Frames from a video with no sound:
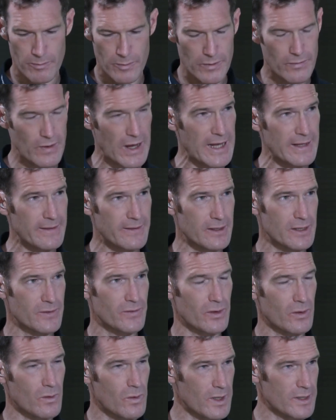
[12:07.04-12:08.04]
We've had this for
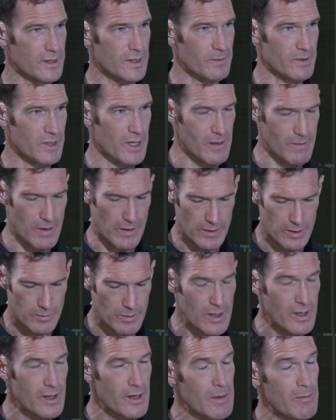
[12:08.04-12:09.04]
quite some time now. This
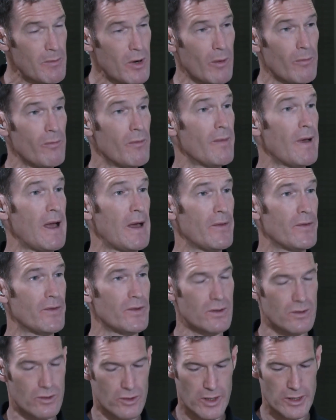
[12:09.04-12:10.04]
problem
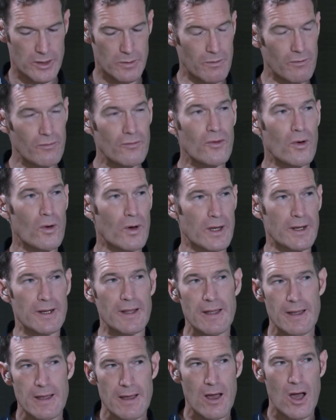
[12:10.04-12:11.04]
about trying to avoid
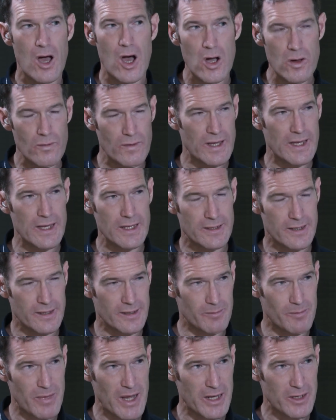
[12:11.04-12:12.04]
overheating the
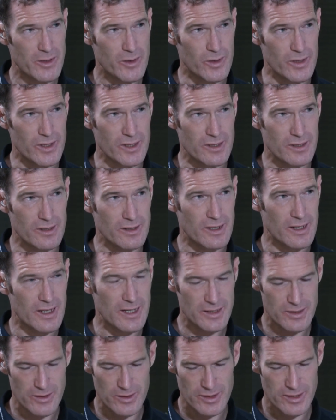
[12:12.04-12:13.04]
batteries. And
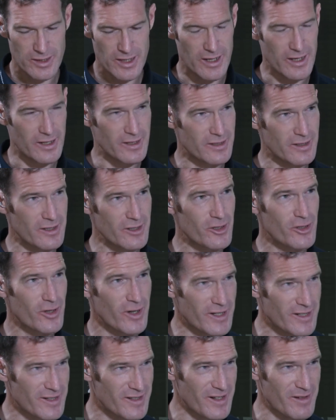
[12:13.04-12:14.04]
as you're saying, it's an
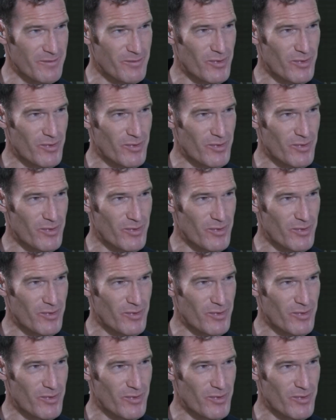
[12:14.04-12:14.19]
interesting